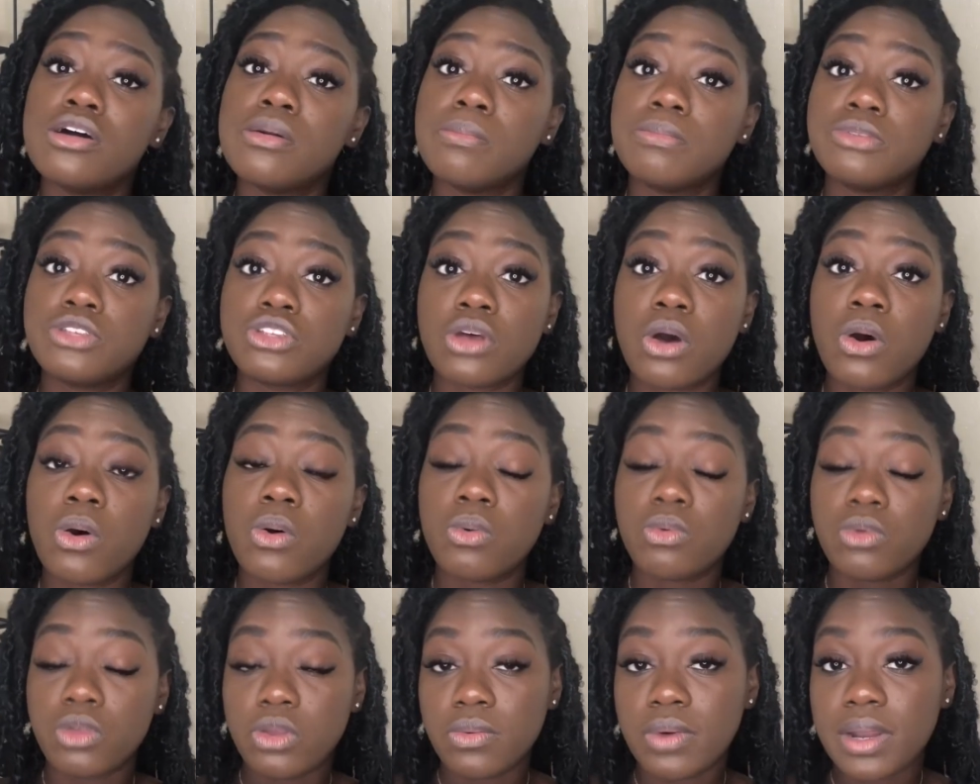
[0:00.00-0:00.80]

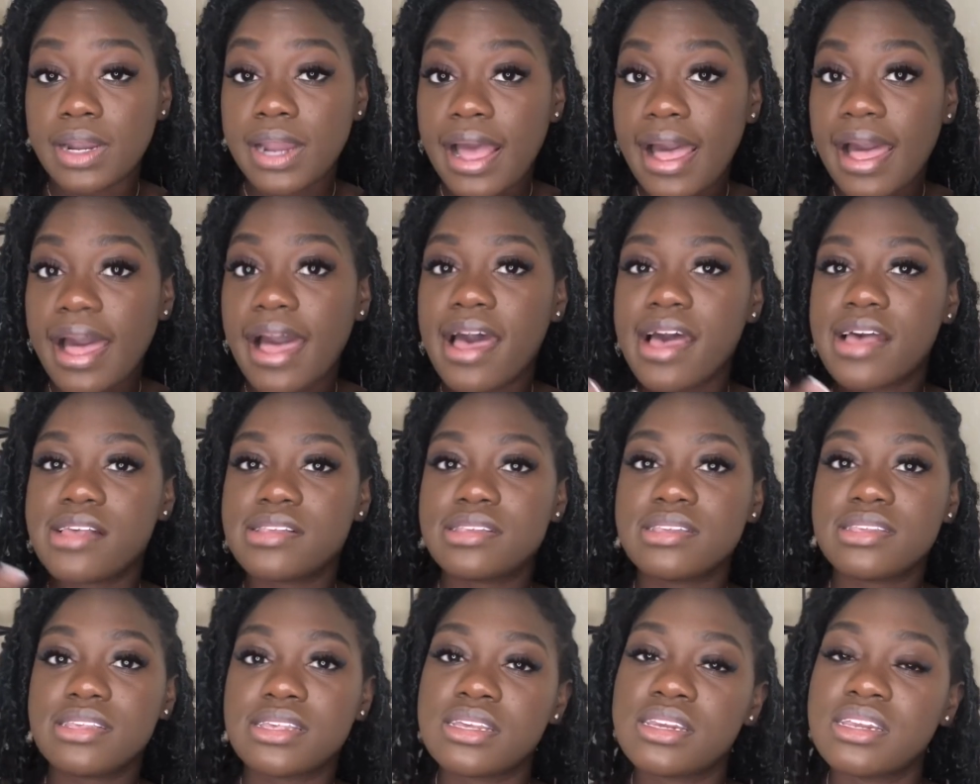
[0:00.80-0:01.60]
So you want to
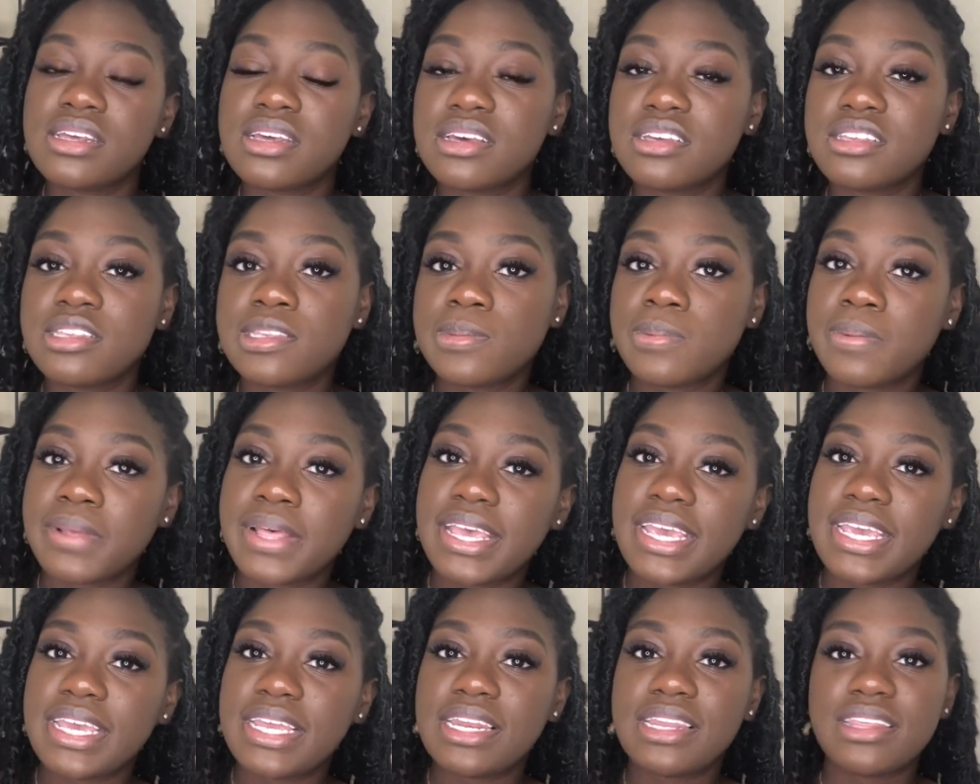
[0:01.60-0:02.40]
ask, get it
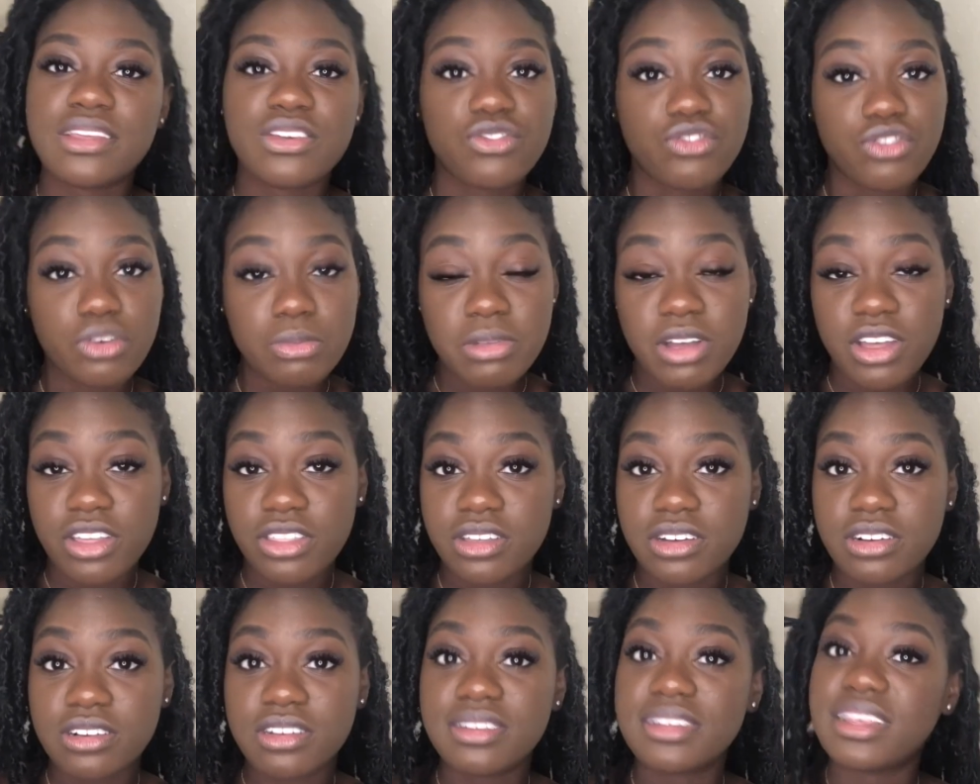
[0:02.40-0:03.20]
explained from
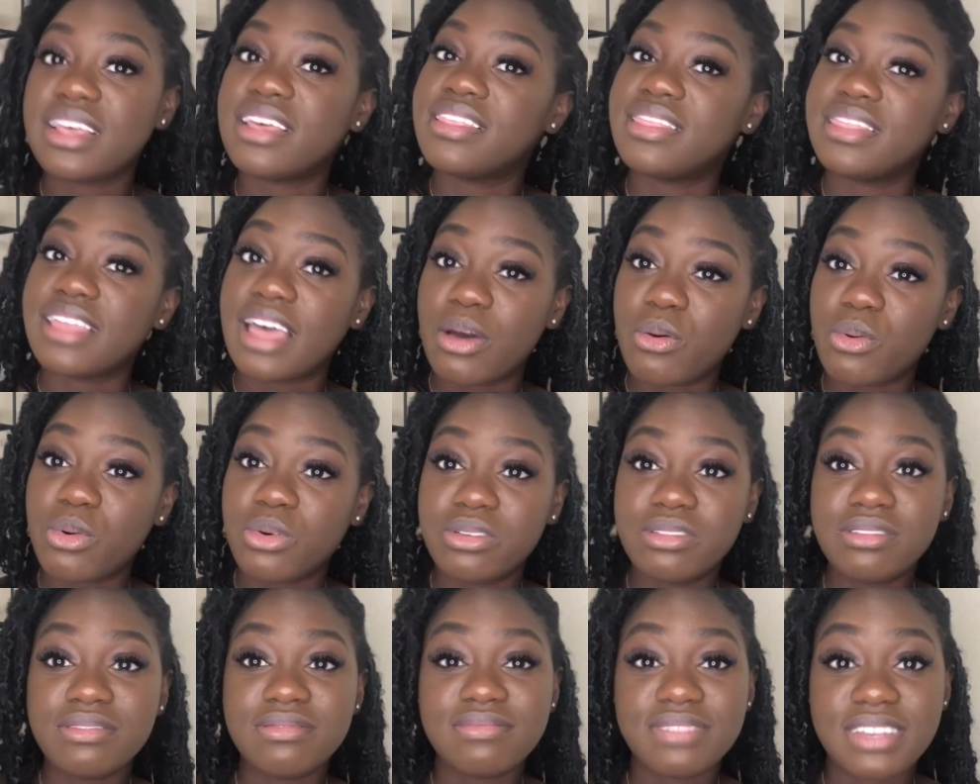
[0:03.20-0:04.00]
others, and that will
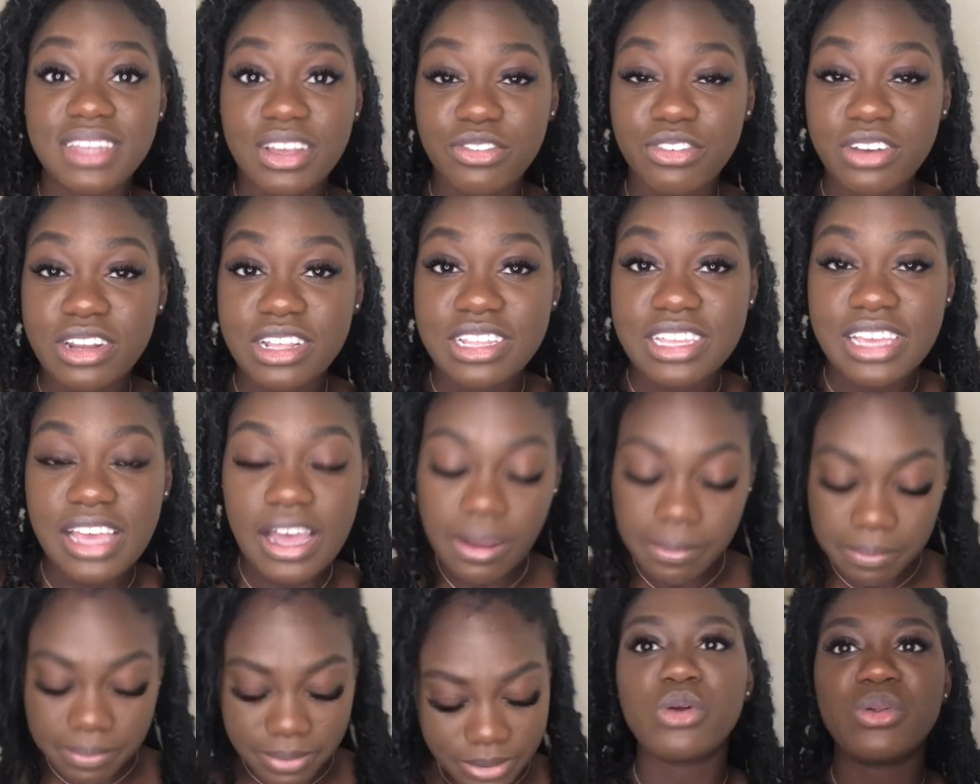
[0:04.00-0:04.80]
definitely
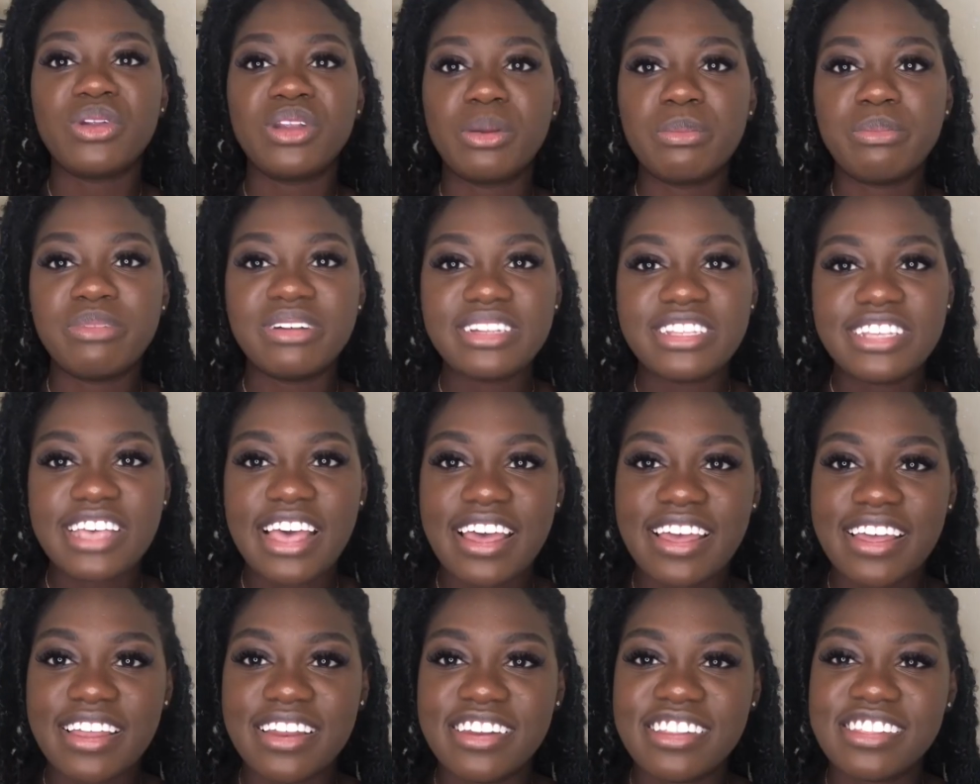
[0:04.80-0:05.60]
help you. Number
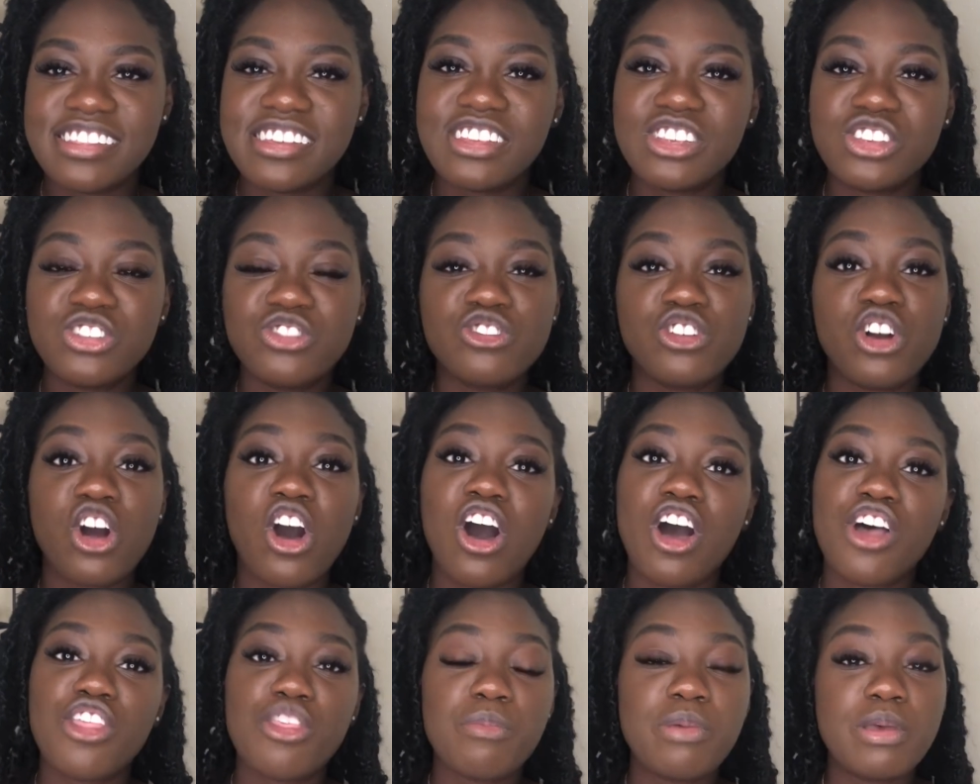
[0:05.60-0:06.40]
10, this is for
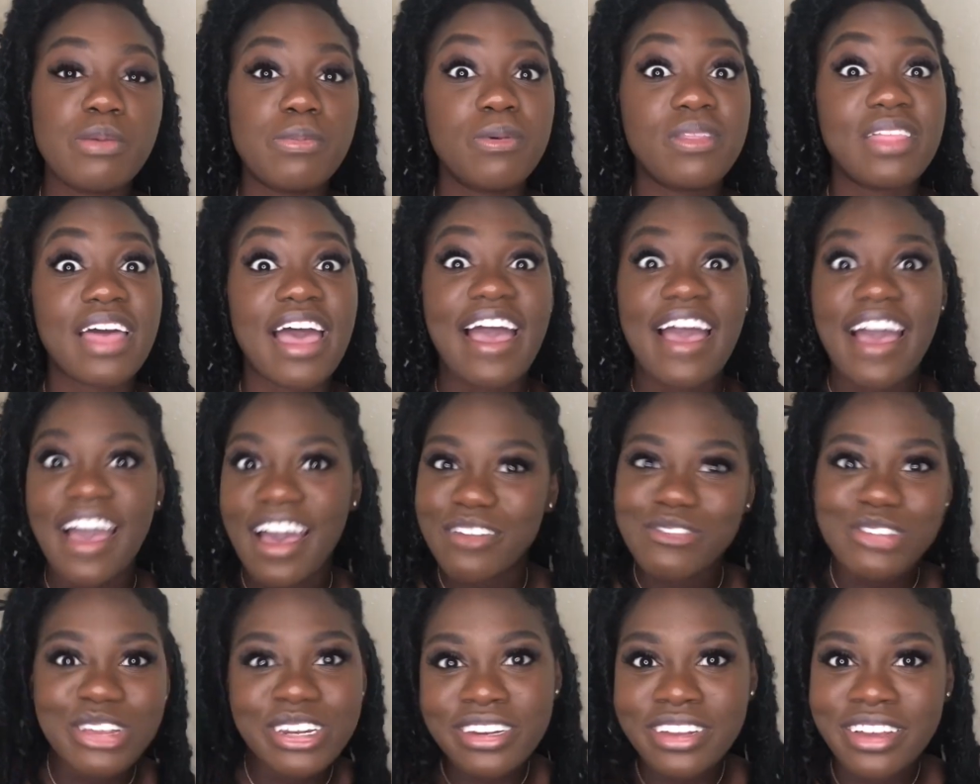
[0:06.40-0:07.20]
all the people that
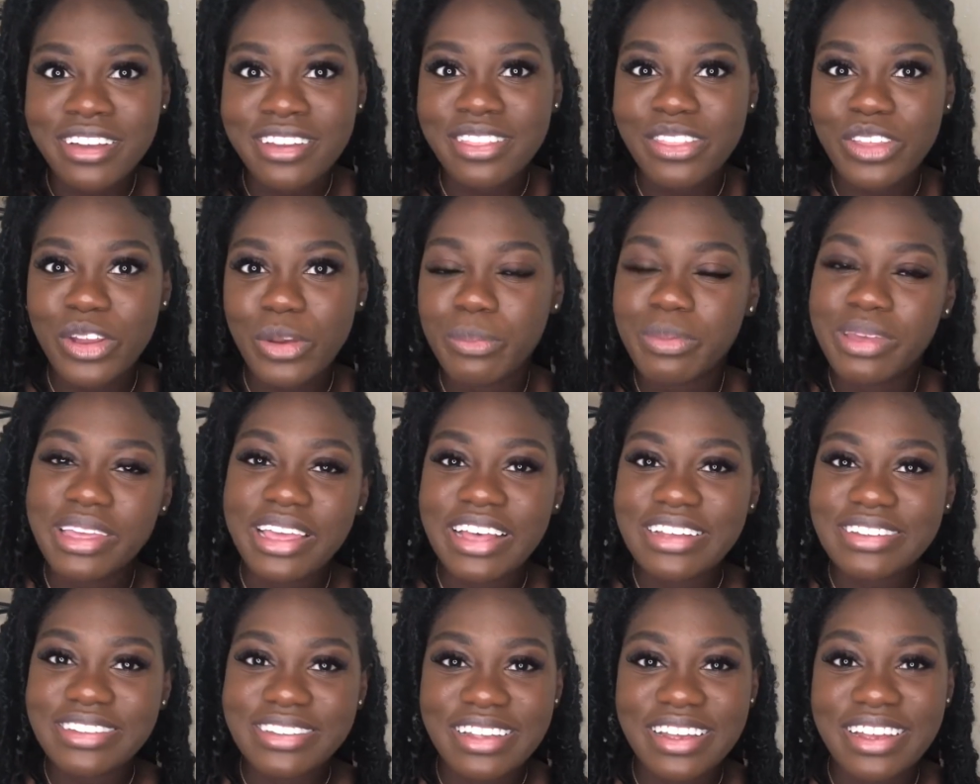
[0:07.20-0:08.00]
haven't done their
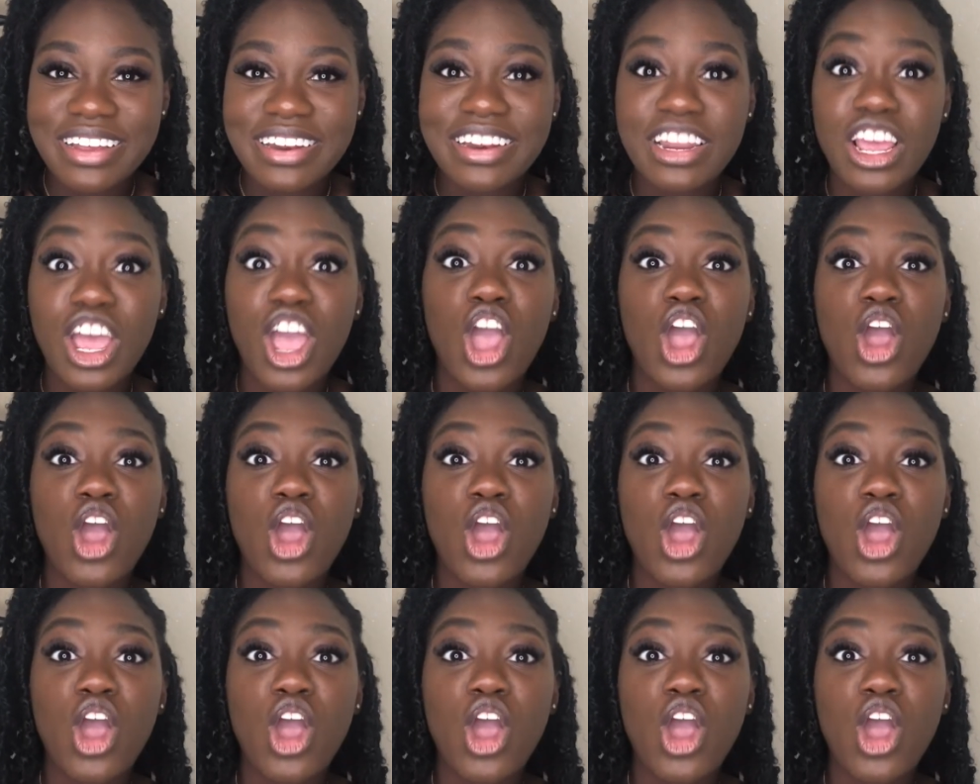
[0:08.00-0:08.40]
BSN.